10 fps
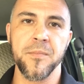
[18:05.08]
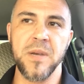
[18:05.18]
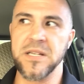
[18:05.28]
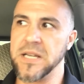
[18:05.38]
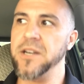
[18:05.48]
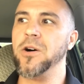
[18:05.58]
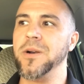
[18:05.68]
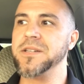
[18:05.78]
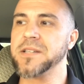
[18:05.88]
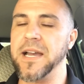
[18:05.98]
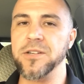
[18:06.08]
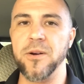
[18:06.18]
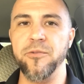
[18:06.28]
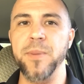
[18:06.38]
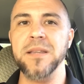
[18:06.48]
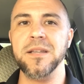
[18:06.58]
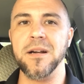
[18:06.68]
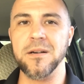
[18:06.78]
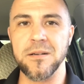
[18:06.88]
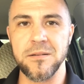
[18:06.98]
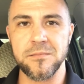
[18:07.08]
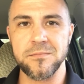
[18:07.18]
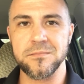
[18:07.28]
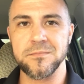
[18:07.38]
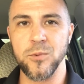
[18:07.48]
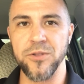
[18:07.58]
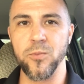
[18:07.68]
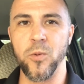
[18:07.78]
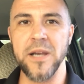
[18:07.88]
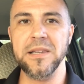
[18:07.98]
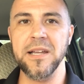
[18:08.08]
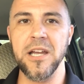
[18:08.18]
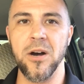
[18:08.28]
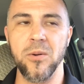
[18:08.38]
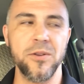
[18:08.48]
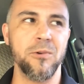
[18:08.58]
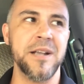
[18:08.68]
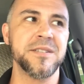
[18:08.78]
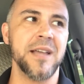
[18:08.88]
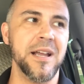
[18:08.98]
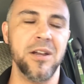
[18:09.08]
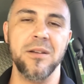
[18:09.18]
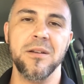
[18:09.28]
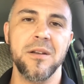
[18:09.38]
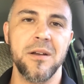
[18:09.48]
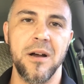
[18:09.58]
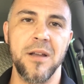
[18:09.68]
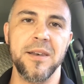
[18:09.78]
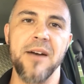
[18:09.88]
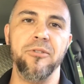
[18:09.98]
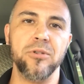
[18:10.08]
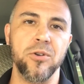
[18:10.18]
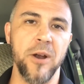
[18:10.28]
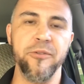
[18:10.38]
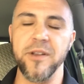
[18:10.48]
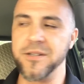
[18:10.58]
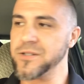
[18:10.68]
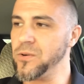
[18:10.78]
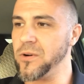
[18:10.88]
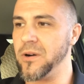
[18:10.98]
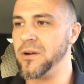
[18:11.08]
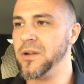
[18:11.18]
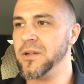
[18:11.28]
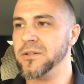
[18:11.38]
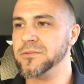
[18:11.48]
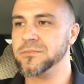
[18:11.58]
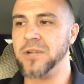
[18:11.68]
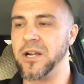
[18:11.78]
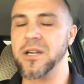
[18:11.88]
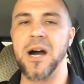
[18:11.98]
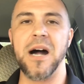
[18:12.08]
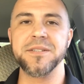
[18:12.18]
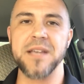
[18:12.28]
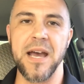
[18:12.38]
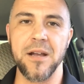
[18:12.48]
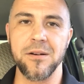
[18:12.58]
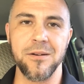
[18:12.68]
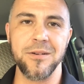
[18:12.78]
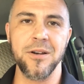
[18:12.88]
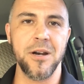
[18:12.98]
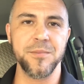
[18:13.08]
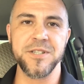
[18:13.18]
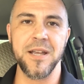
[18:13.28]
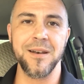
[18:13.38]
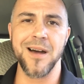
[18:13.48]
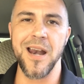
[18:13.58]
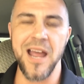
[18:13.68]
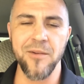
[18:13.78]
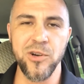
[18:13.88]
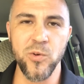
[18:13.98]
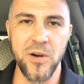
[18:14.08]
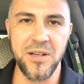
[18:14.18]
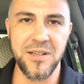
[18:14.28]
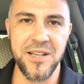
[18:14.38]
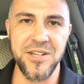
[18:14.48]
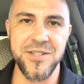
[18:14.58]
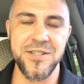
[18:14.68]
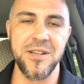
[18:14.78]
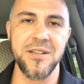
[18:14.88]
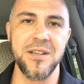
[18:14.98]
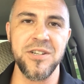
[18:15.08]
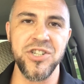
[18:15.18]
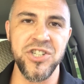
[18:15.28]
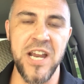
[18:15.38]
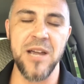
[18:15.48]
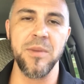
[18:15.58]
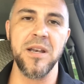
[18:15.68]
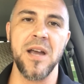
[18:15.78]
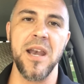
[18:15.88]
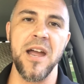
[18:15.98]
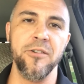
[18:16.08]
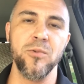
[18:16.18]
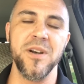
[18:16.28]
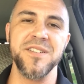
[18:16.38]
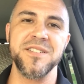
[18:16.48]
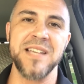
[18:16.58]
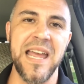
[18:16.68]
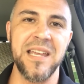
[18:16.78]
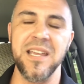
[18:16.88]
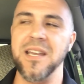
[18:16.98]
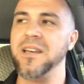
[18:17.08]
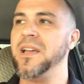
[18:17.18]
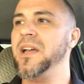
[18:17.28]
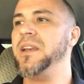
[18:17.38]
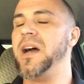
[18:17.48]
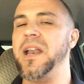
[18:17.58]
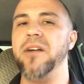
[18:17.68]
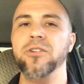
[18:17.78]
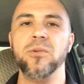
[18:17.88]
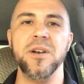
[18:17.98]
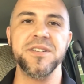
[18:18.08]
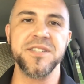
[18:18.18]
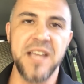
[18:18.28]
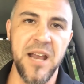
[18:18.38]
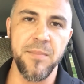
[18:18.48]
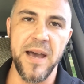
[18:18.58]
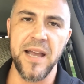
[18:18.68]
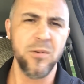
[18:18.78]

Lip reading: Because I know what it's like to have been there with one Leo and the rest like unleveled Griffins or a Cossack, or you know what I'm saying? Not everyone is shamming, not everyone is tanking, not everyone is sandbag.